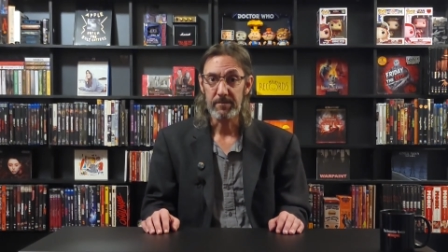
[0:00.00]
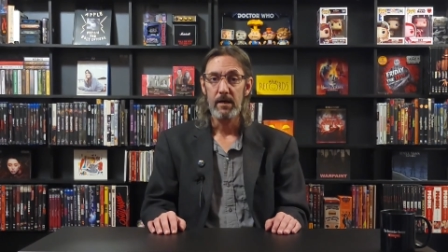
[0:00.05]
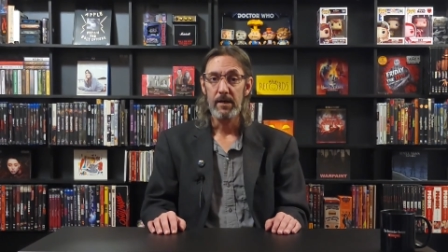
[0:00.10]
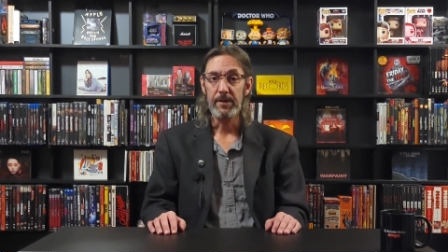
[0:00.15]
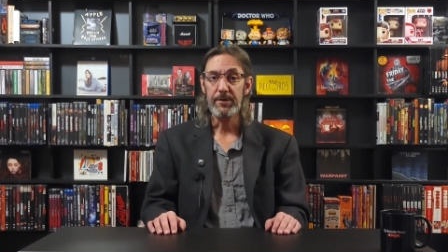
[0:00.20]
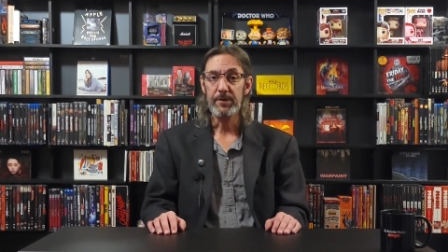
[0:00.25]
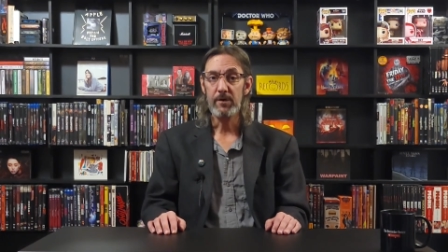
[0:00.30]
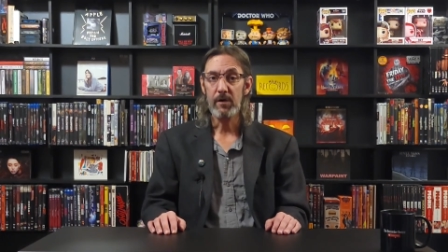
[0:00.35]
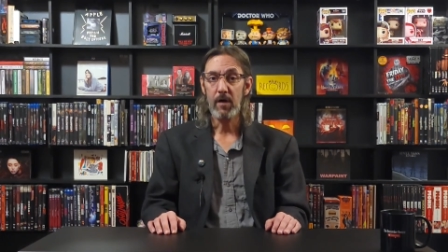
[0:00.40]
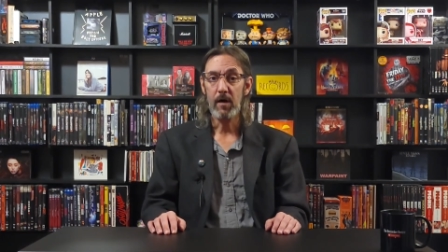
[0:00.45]

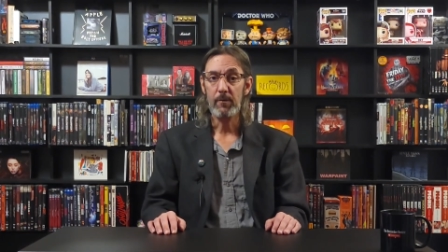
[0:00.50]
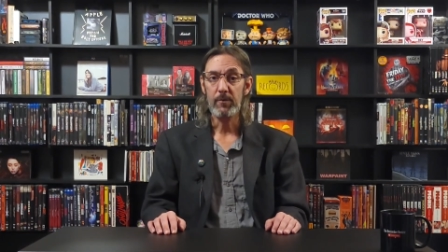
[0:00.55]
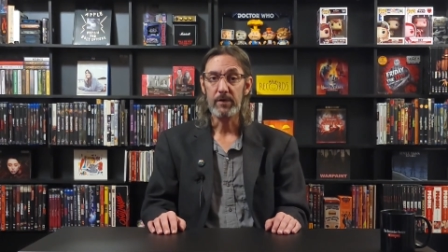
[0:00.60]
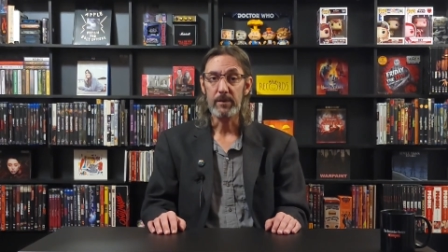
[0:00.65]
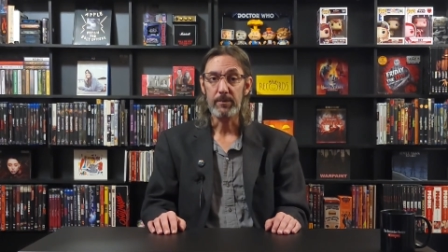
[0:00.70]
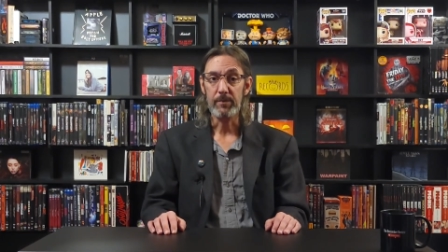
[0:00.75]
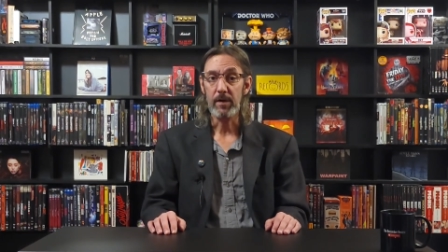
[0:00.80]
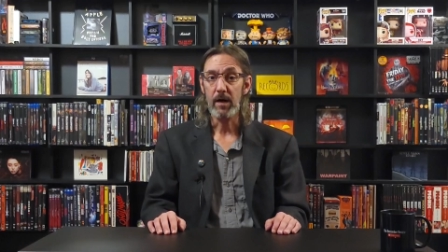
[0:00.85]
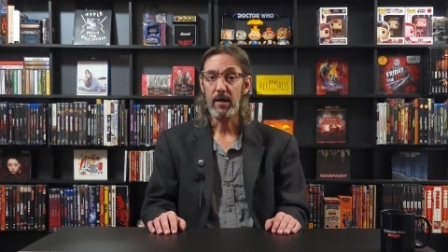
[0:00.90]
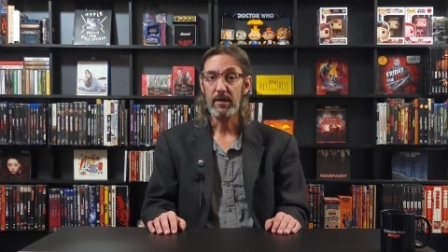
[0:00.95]
Enter
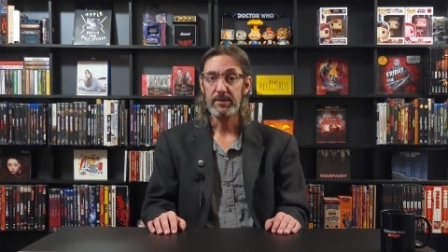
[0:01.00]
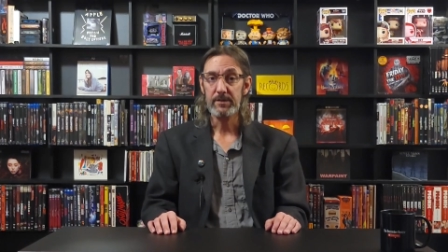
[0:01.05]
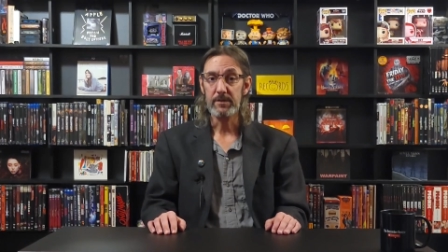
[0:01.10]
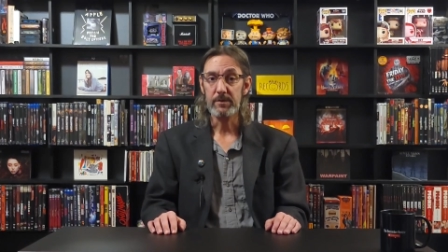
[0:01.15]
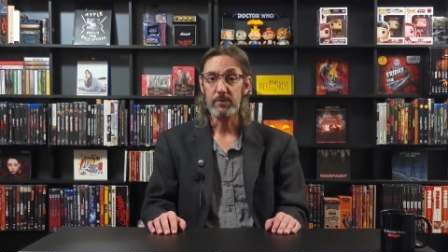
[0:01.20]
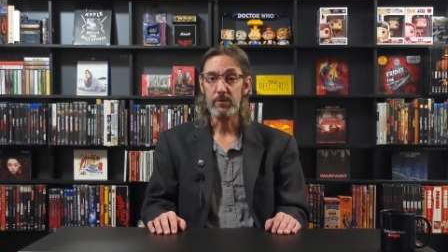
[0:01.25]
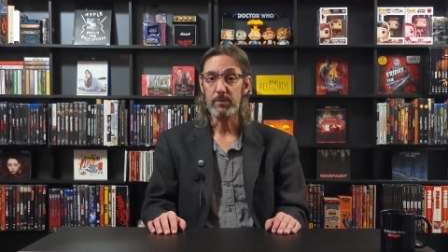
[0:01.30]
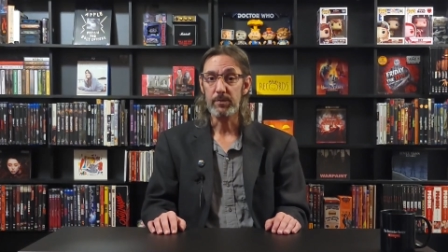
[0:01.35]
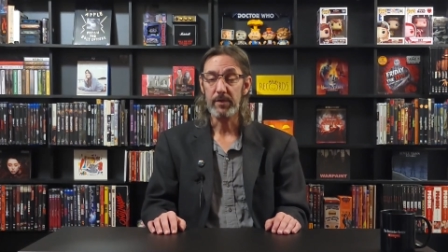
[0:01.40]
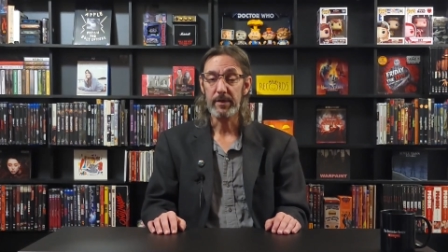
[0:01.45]
Aubrey Plaza,
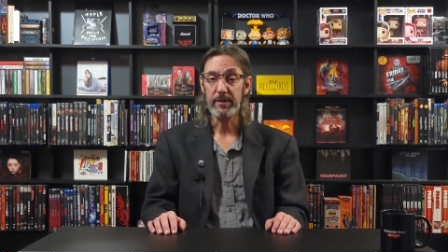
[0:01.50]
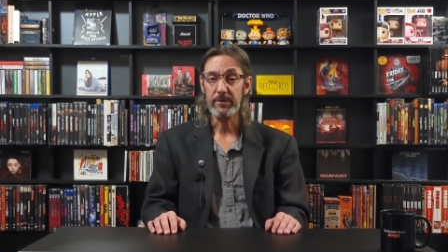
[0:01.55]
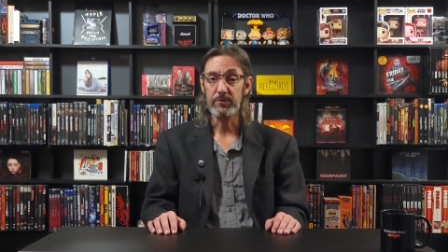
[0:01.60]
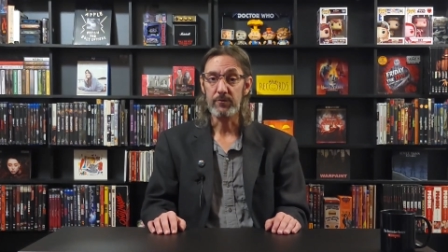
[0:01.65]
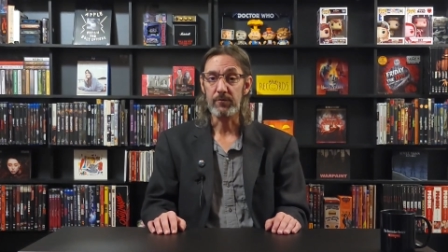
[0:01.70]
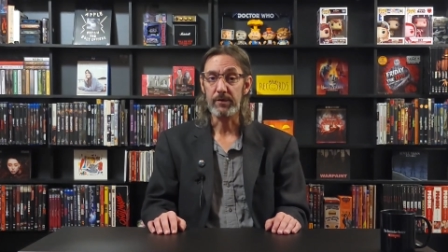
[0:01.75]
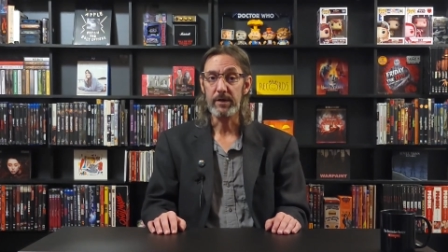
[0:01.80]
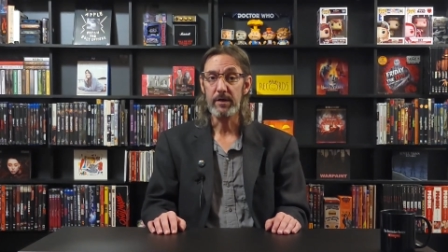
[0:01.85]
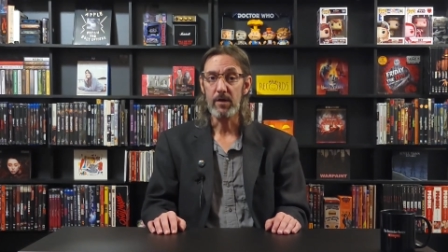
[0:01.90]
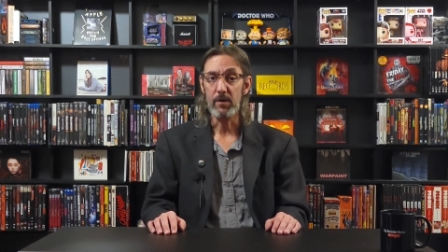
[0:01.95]
who plays
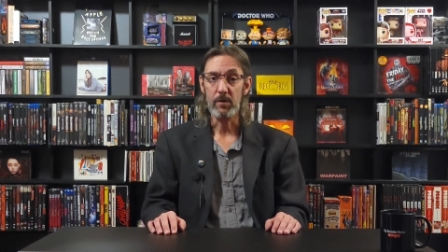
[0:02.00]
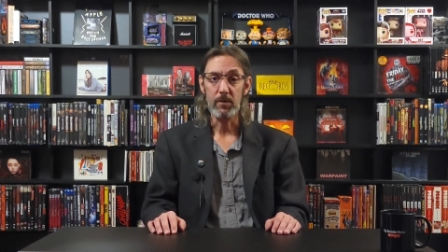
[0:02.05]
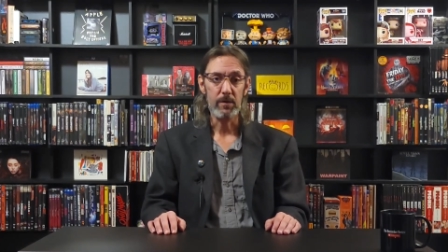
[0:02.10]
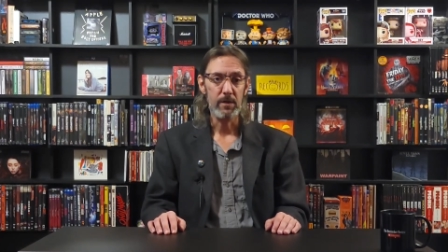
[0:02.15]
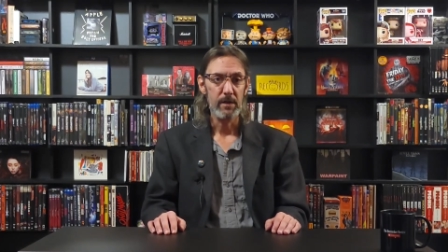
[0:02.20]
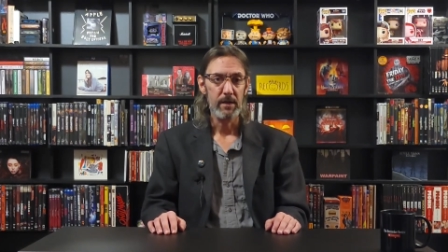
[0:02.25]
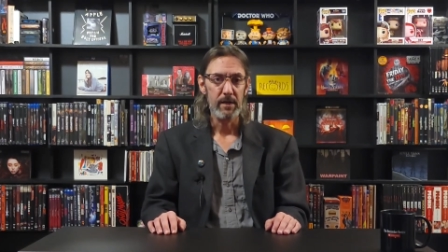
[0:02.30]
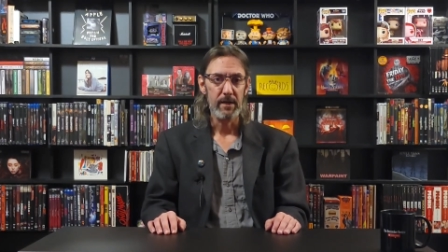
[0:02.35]
Rio,